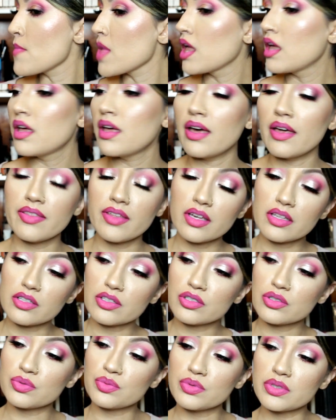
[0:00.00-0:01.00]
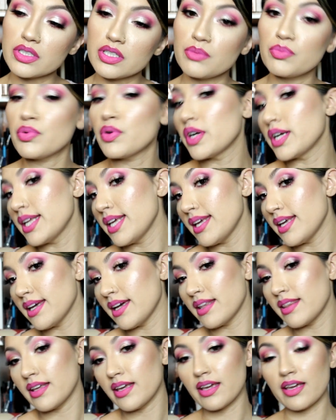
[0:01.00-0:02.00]
I think it looks really
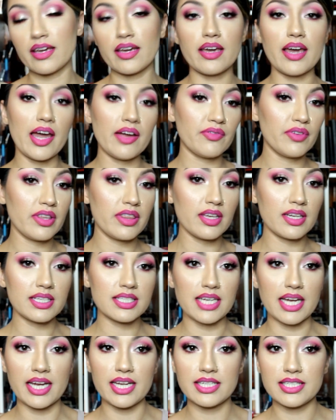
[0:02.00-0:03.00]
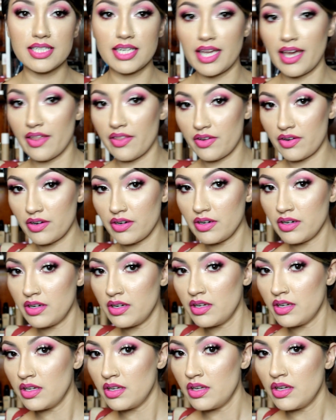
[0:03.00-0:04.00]
pretty. I think everything tied together
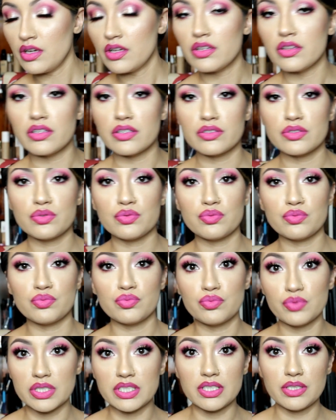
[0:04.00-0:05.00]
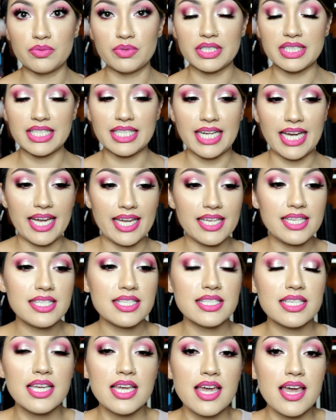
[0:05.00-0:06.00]
looks really, really
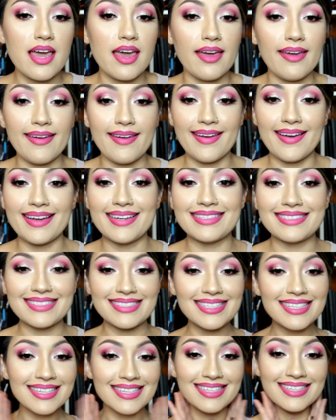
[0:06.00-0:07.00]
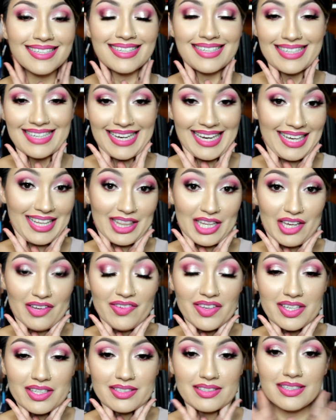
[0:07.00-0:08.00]
nice. And I
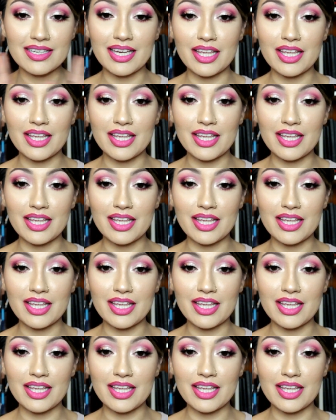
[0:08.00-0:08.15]
love it.